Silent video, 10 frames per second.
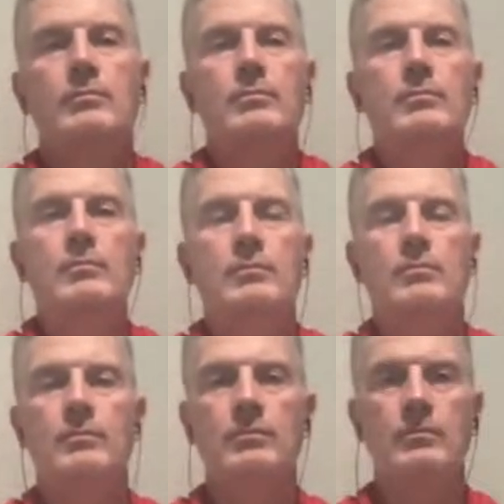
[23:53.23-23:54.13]

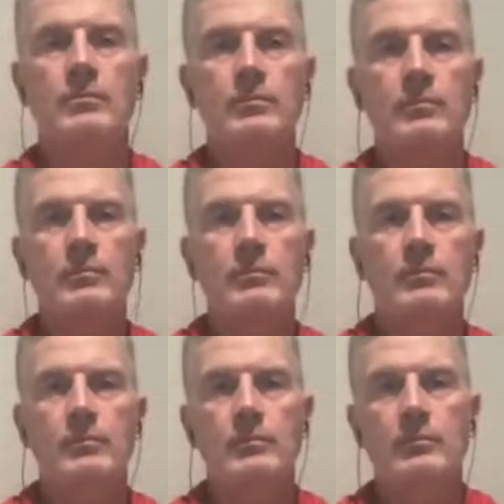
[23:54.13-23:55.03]

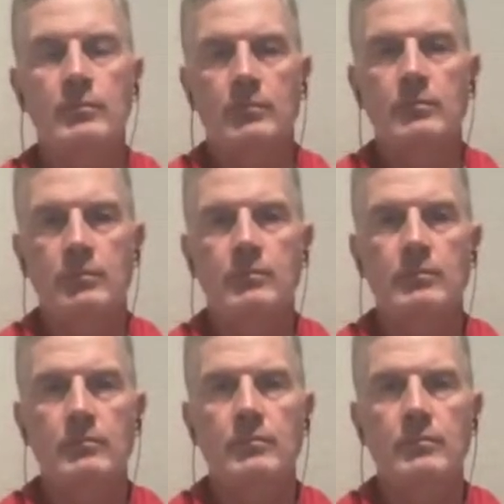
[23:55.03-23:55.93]

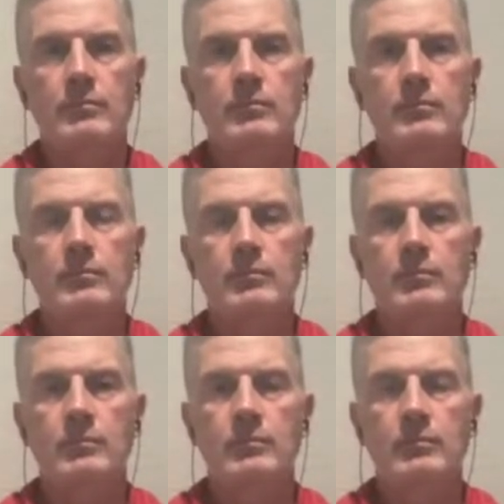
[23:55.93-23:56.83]

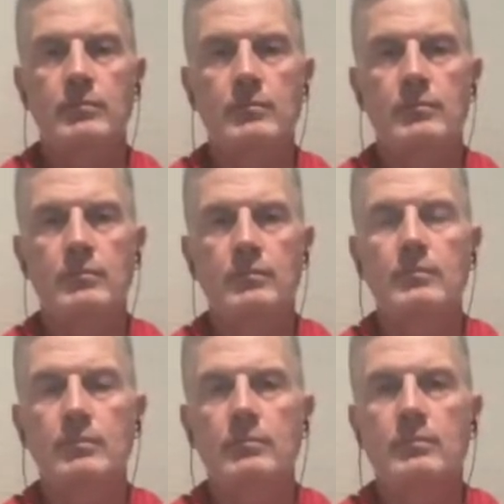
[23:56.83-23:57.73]

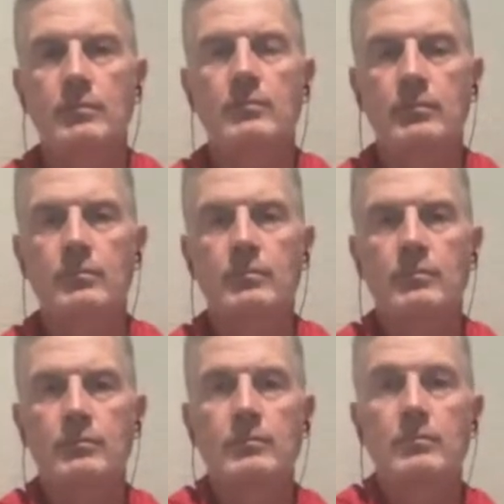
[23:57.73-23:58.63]

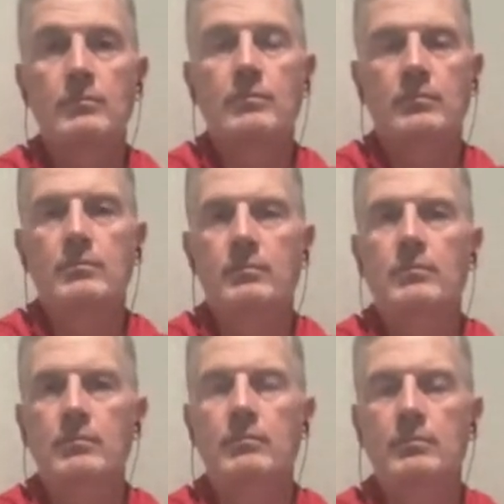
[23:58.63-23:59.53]

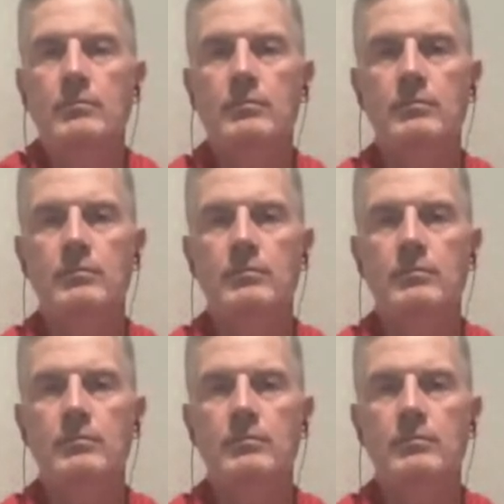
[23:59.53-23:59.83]
No words are spoken by the person on screen.